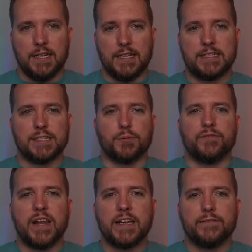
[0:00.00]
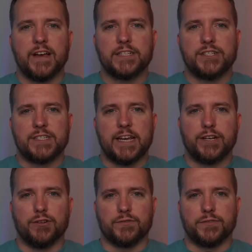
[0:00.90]
He says, preventing a fascist
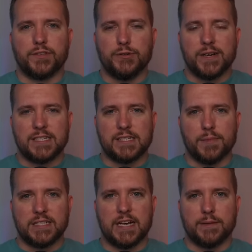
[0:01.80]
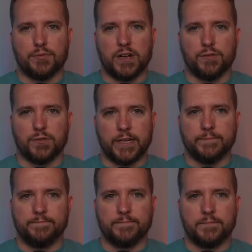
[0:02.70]
takeover of the U S is my top priority.